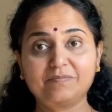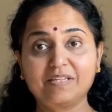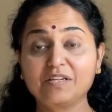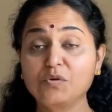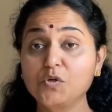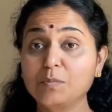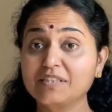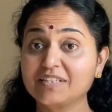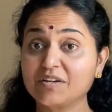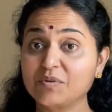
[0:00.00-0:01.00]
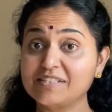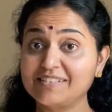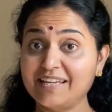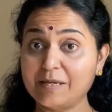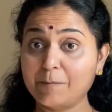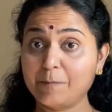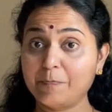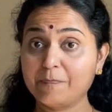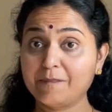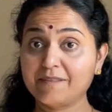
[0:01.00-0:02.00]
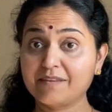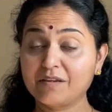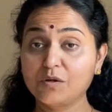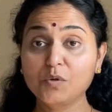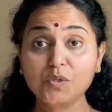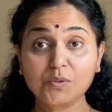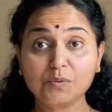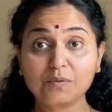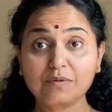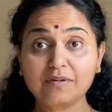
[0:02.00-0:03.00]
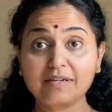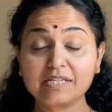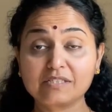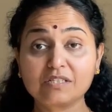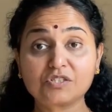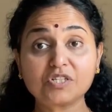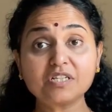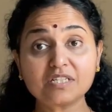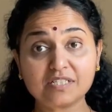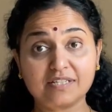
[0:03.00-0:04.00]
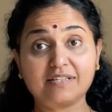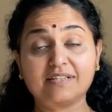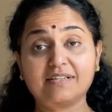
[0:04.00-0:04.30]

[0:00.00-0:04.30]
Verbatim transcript: In Guru Mantra we say, Guru is the Trinity